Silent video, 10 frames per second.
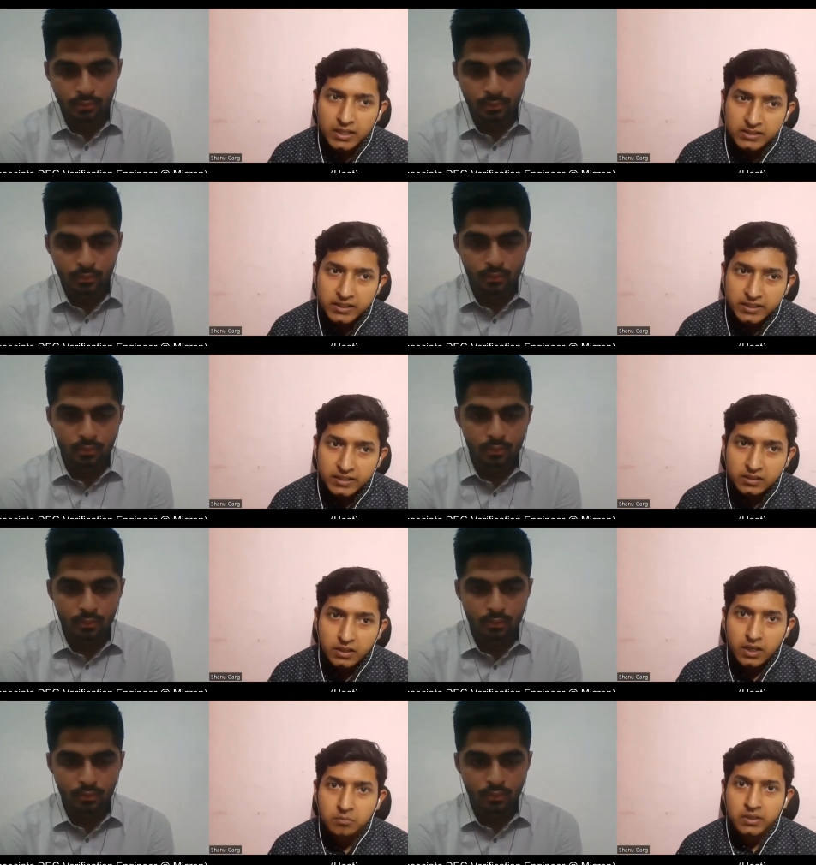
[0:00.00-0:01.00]
Speaker 1: there any
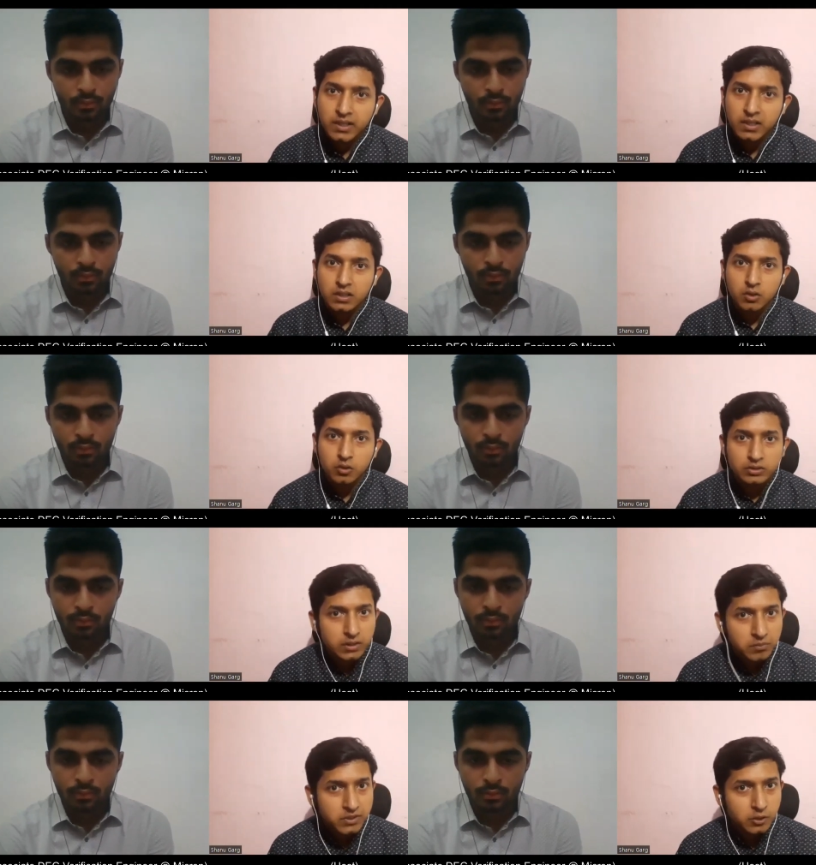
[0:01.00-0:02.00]
M Tech
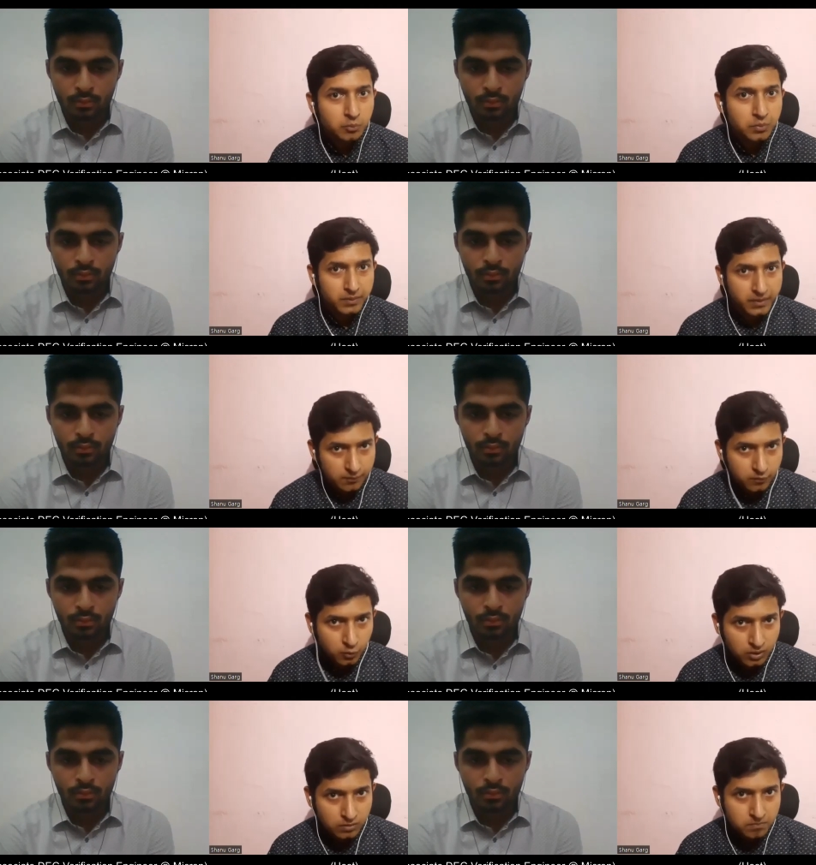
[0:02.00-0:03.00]
concepts you prepared for?
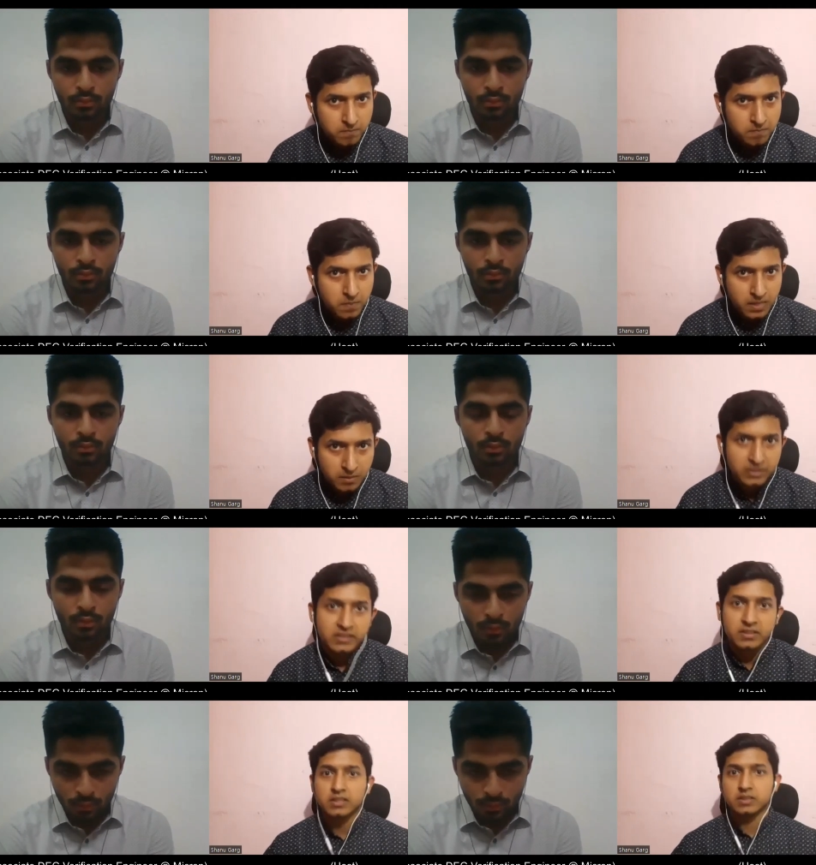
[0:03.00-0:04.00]
Please
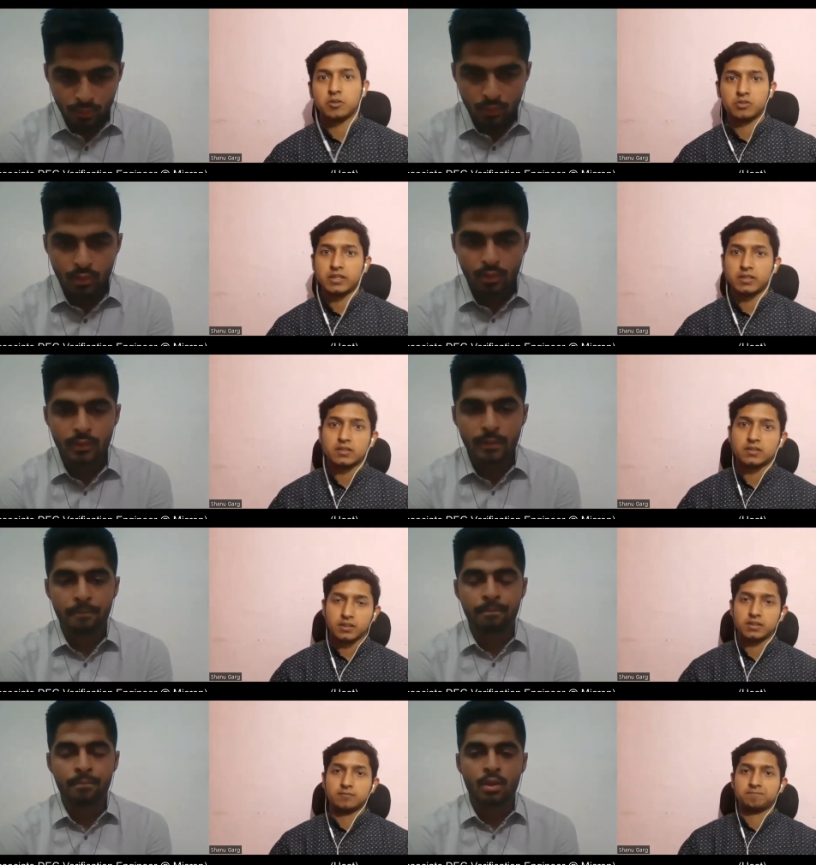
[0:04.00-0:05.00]
tell us about that. Yeah.
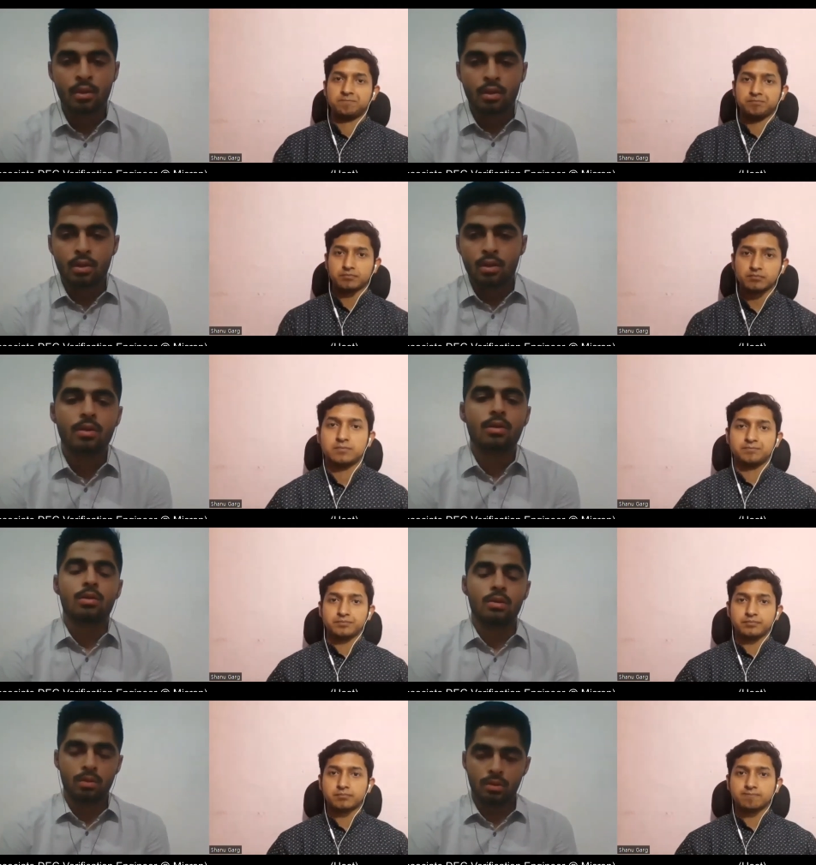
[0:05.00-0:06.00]

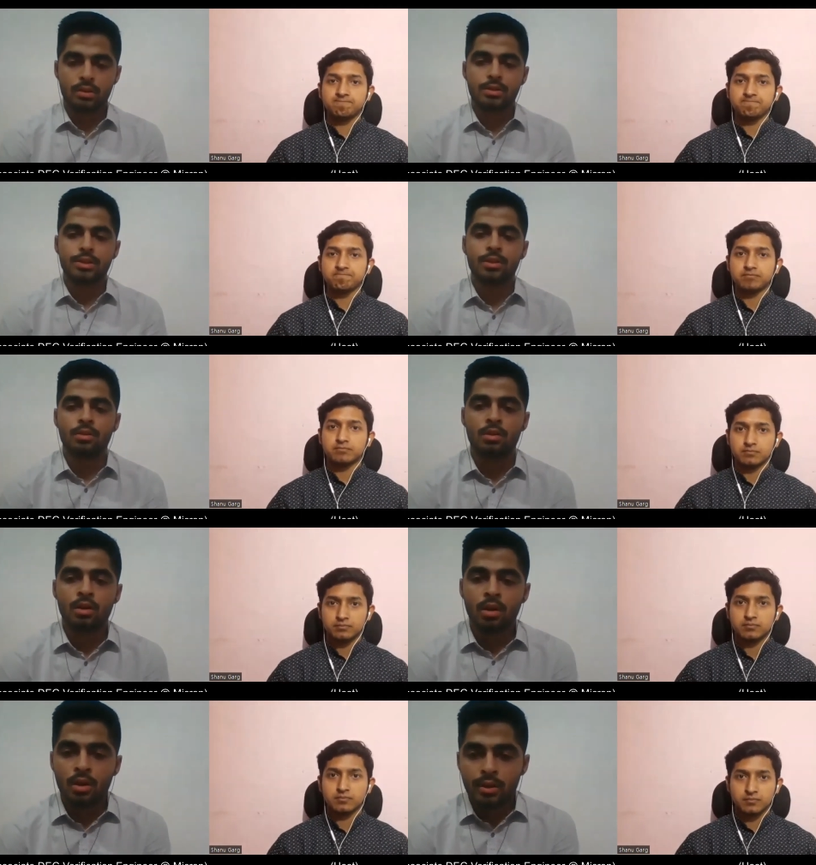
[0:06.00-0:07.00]
Speaker 2: Okay, sure.
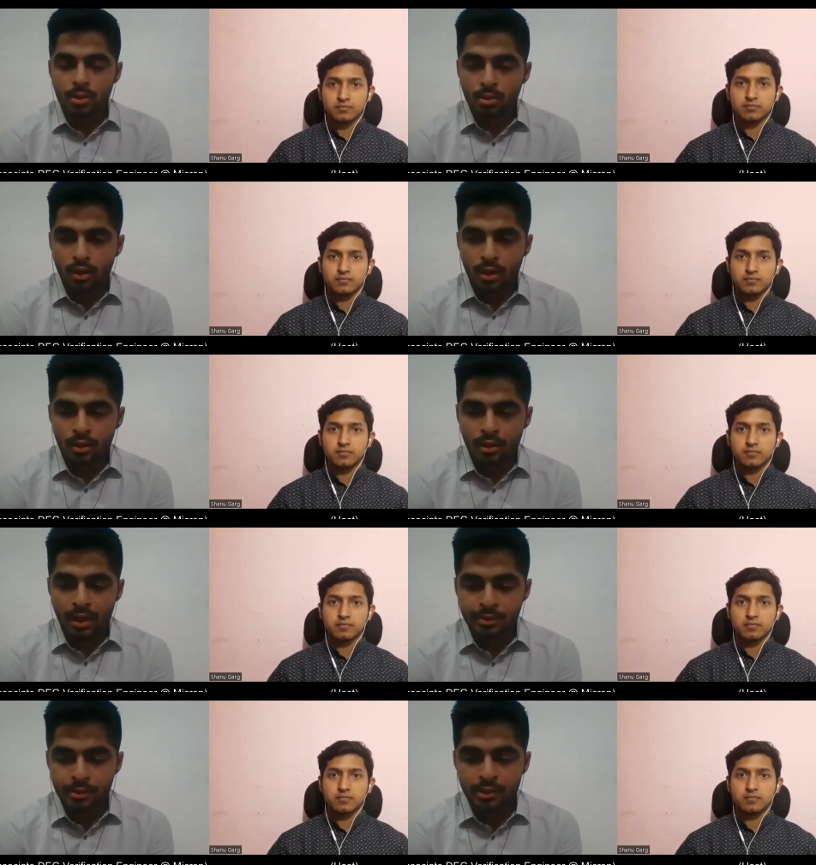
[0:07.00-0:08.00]
So
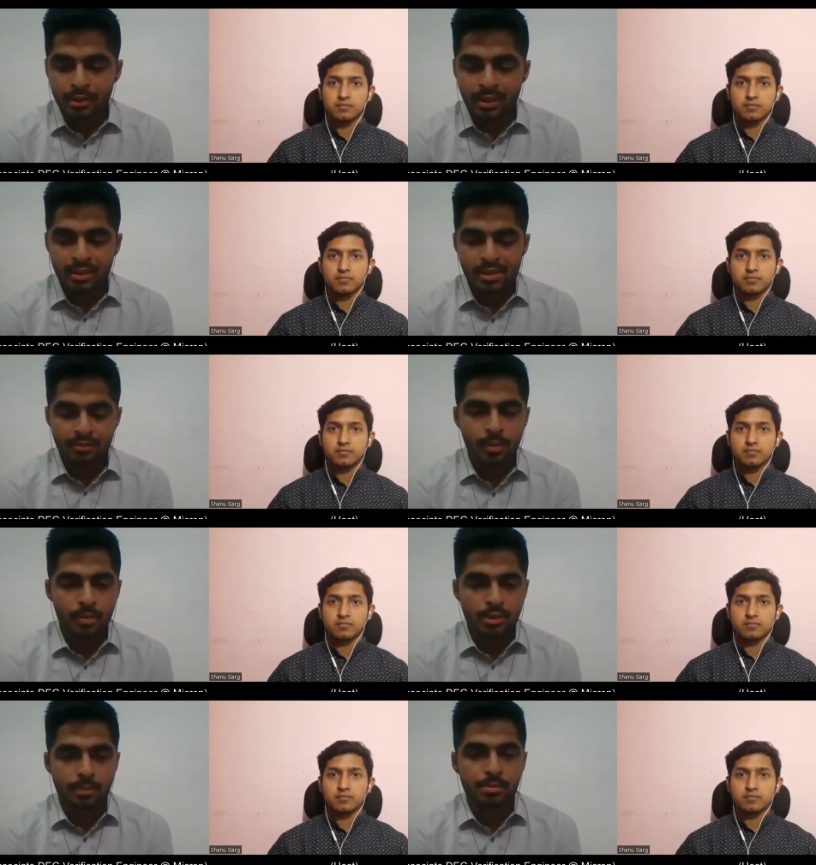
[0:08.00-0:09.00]
actually the thing is, every
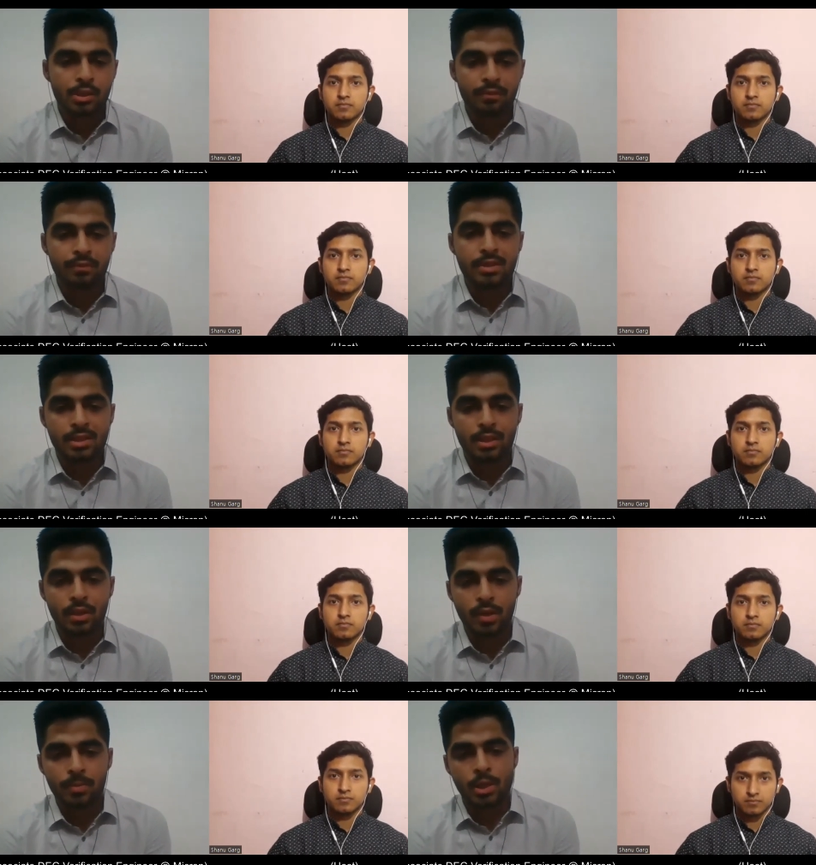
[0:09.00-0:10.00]
perception, if we see,
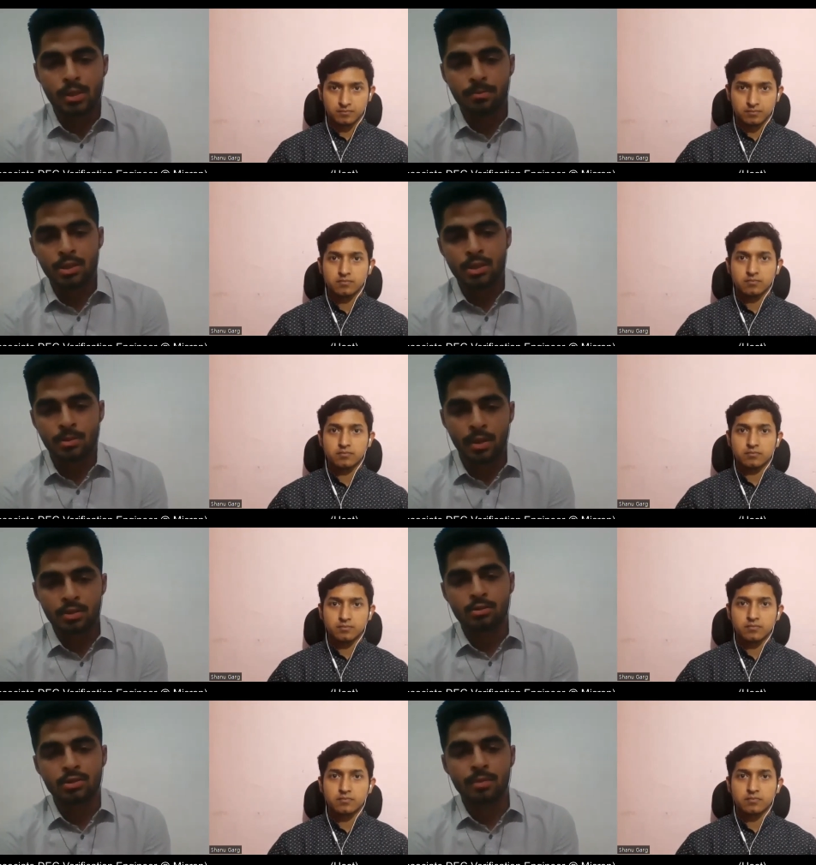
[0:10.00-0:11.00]
every perception is
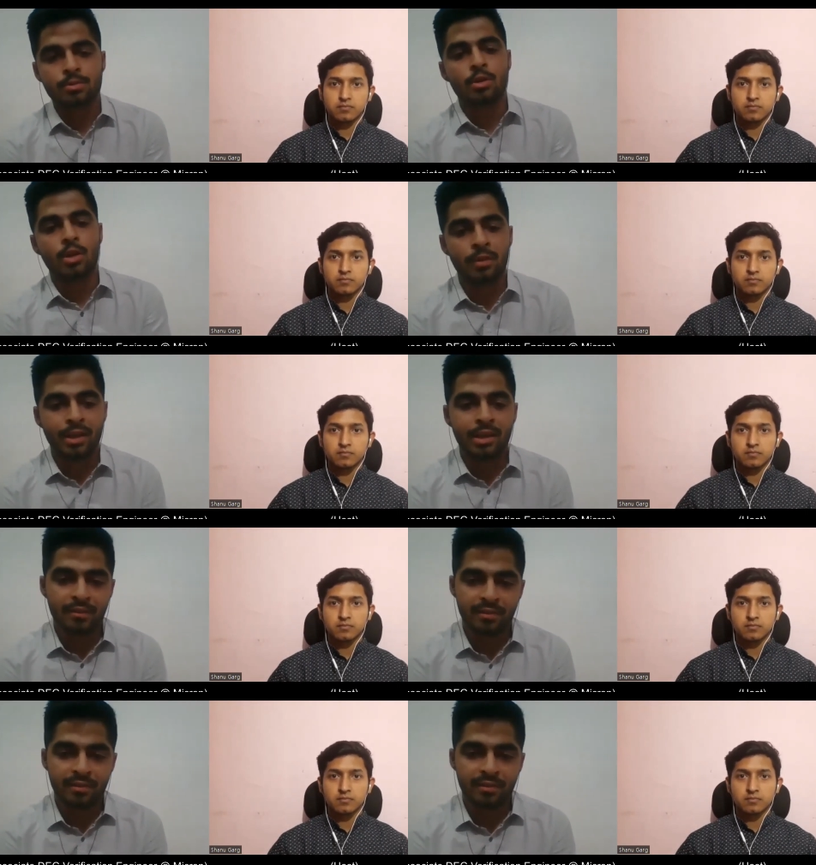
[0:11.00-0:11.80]
based on some sort of real life